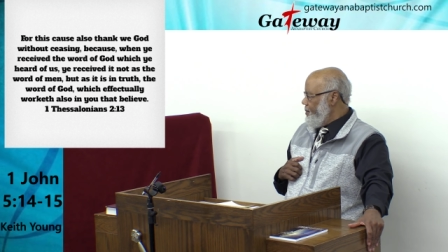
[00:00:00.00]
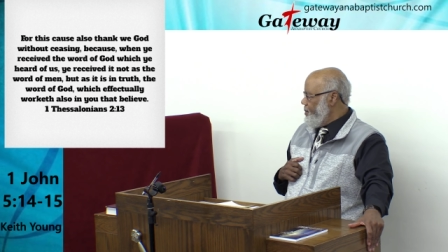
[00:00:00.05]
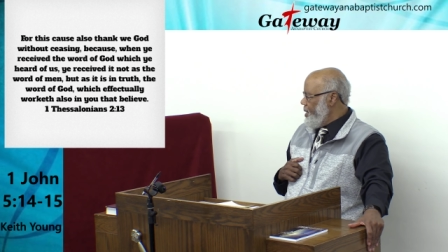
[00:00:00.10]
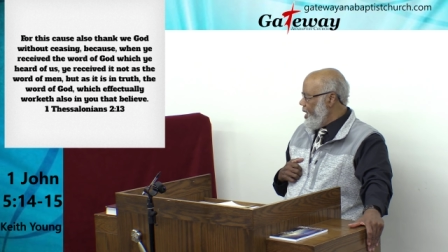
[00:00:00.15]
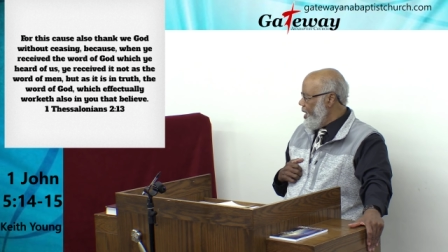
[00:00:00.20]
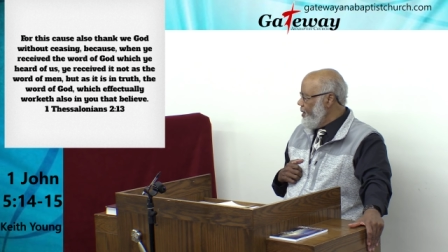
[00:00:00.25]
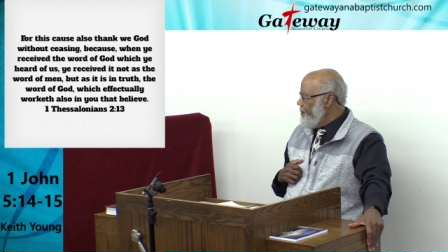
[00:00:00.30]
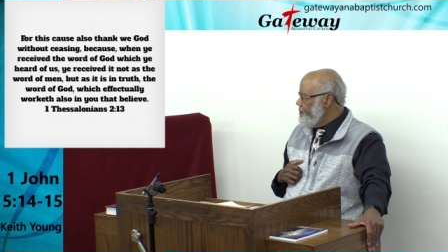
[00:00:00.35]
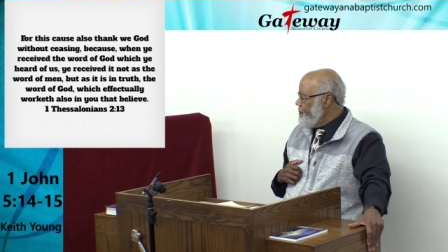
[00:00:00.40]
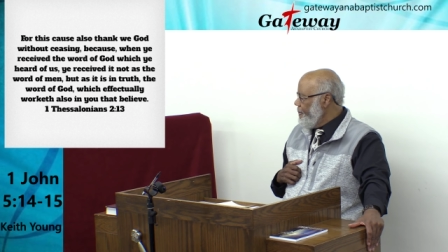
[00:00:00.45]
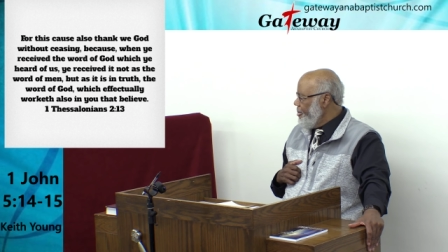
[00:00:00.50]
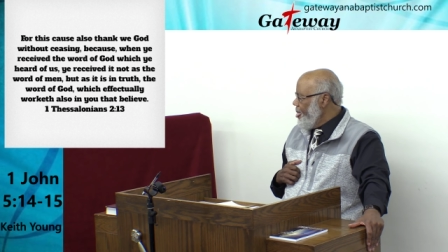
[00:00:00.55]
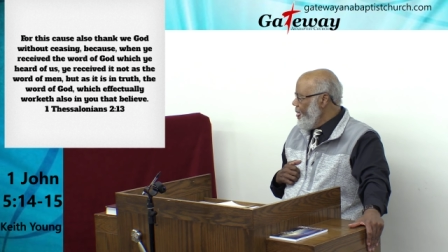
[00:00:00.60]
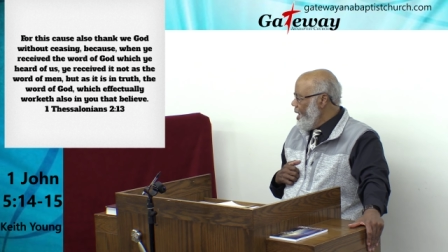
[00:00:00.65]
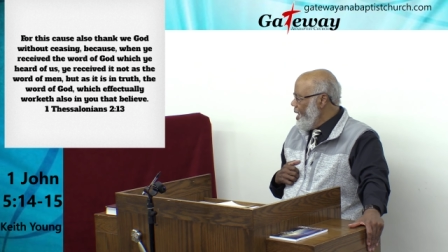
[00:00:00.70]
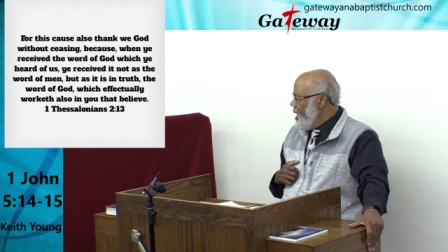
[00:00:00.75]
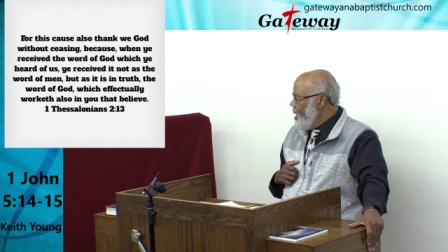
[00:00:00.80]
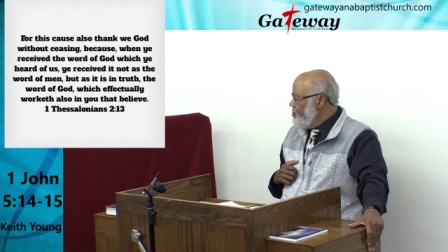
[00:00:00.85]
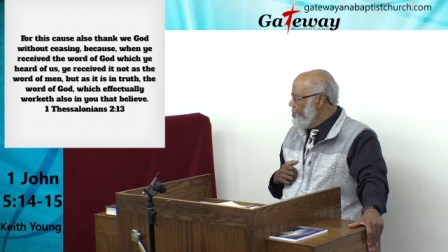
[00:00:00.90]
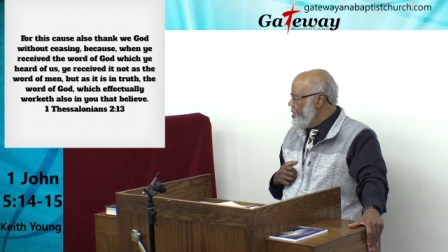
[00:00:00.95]
Amen
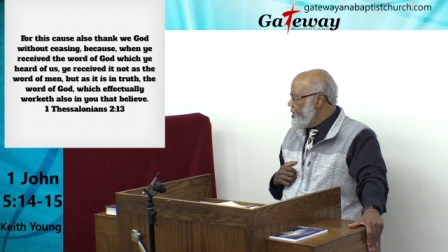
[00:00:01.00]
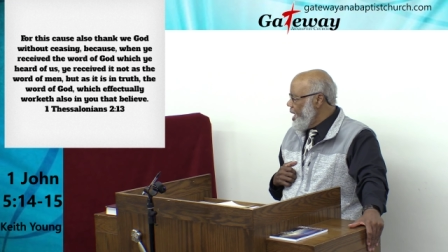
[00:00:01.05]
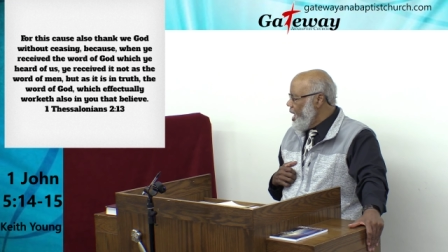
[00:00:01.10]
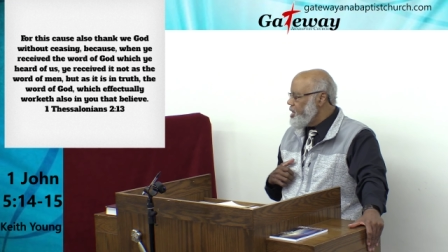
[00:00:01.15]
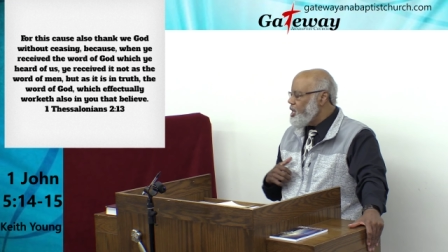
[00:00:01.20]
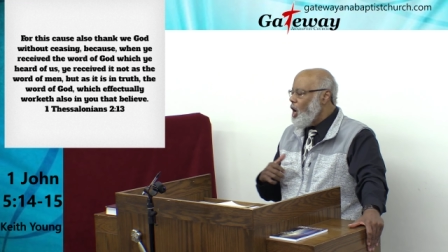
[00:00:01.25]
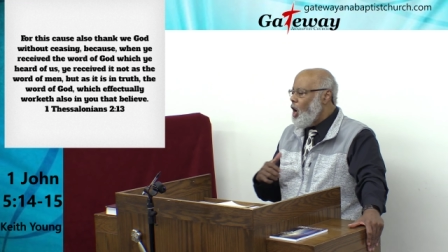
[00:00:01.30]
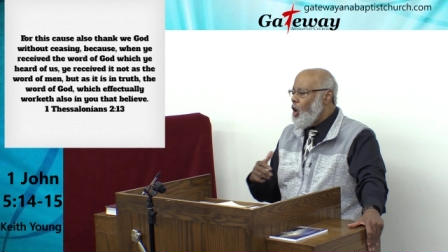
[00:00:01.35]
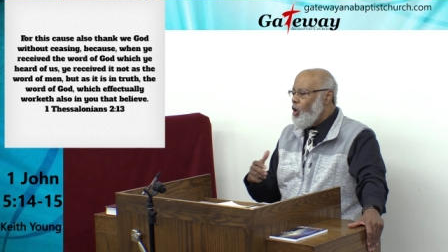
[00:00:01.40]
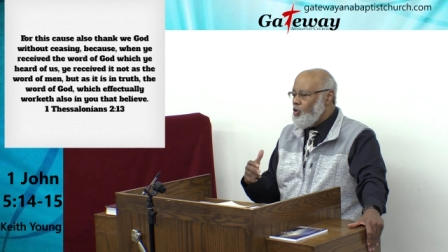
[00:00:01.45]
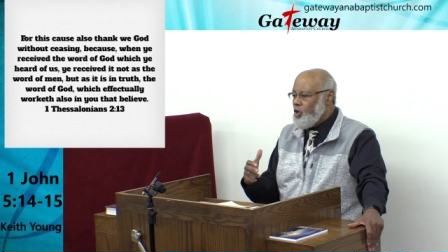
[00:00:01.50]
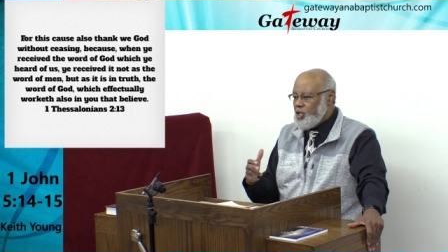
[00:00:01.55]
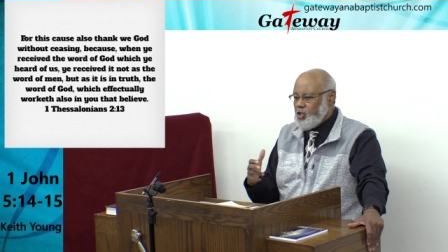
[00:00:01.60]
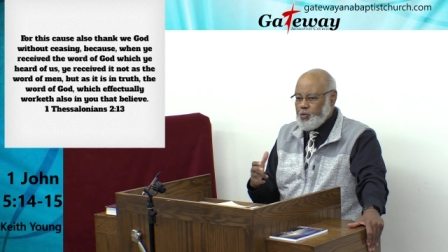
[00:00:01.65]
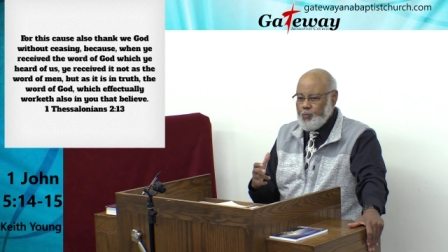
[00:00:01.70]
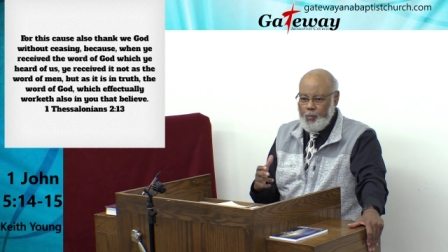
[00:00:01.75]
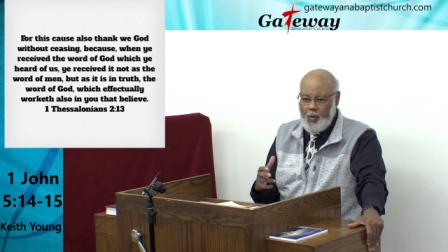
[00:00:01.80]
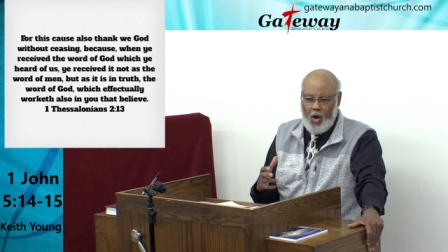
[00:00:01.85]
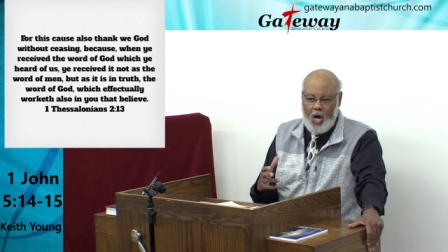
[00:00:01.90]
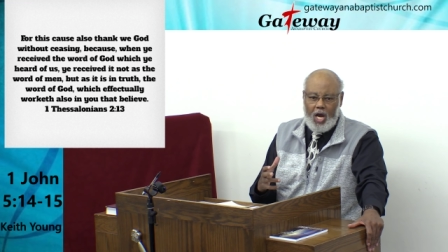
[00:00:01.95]
but that the Holy
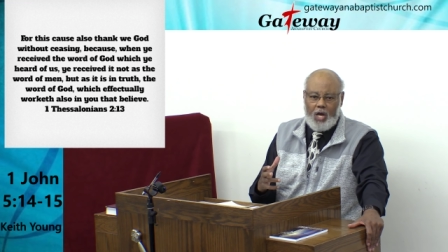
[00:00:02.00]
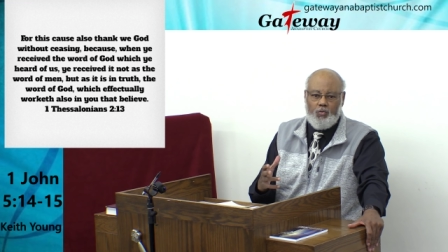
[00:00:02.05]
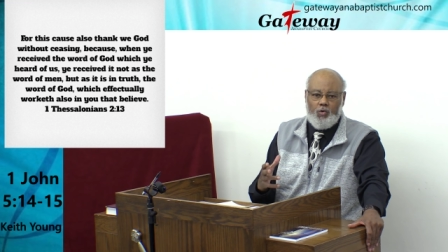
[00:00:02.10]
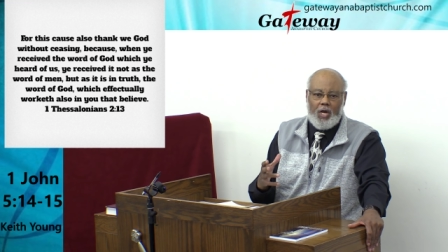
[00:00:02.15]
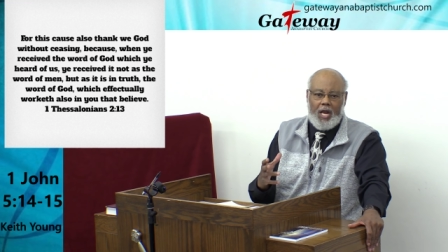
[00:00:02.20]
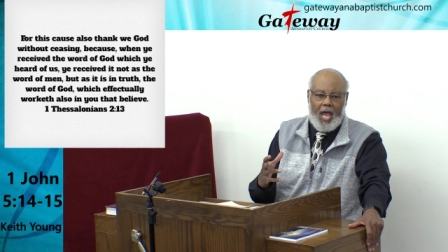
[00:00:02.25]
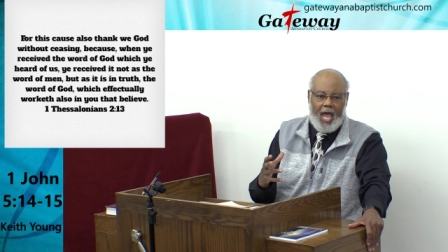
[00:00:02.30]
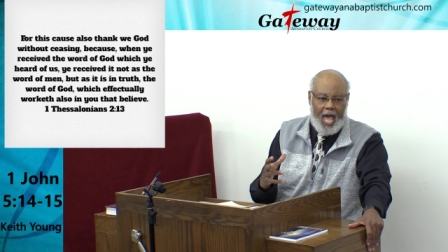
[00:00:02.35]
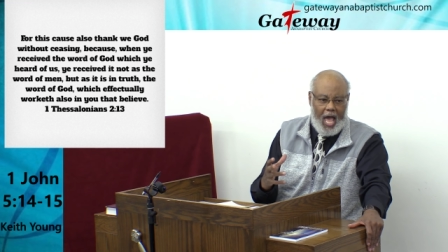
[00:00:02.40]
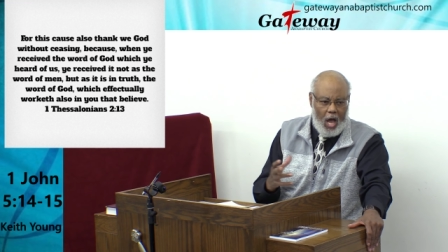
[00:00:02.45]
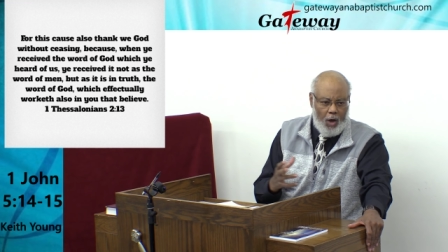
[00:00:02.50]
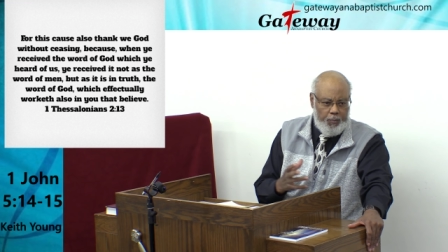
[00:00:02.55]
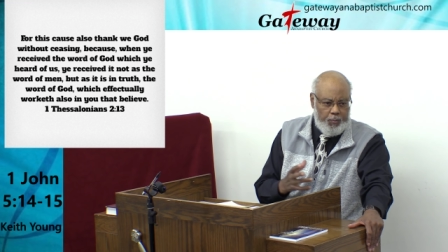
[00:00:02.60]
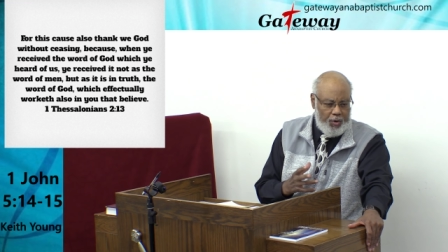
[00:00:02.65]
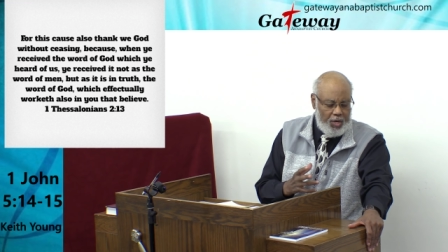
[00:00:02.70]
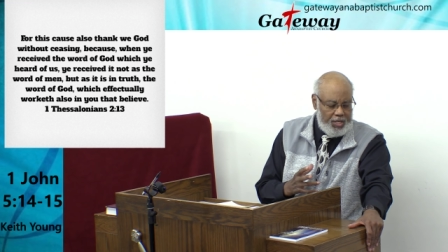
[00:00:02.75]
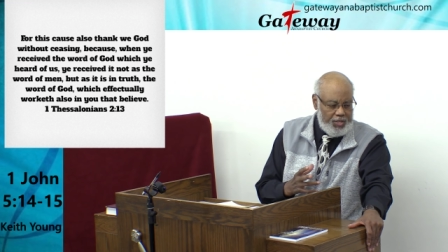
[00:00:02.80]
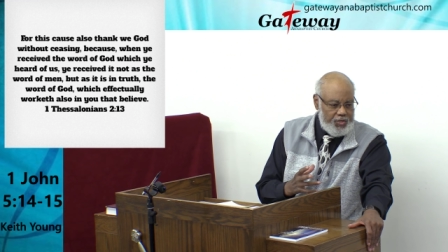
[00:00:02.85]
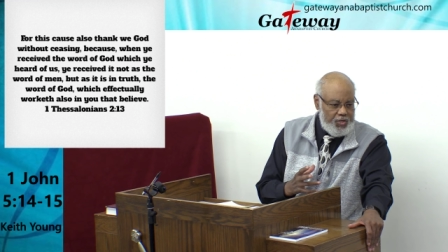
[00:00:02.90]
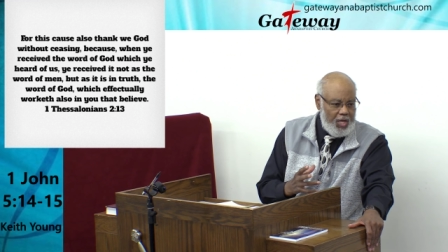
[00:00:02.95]
Spirit would
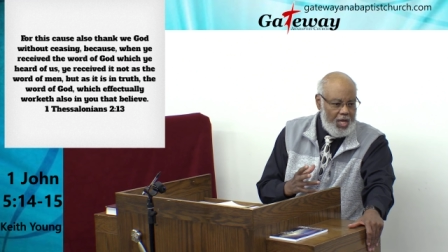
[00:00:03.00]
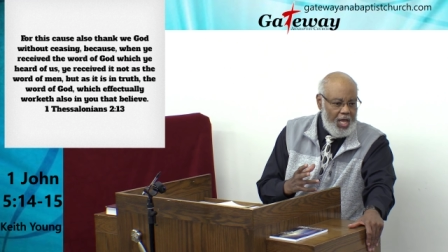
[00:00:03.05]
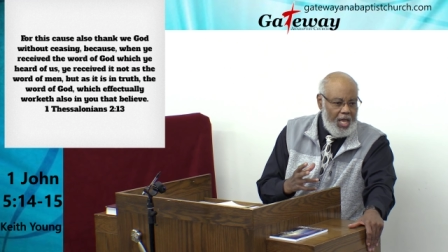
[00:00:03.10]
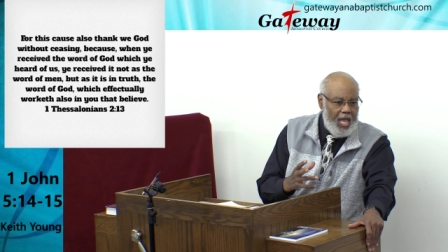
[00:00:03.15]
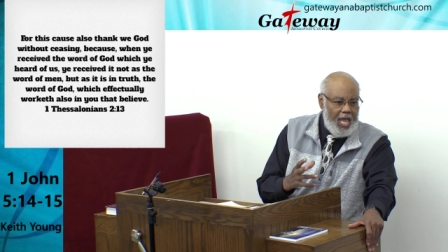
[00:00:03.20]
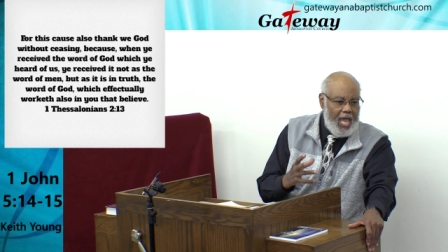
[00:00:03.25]
help us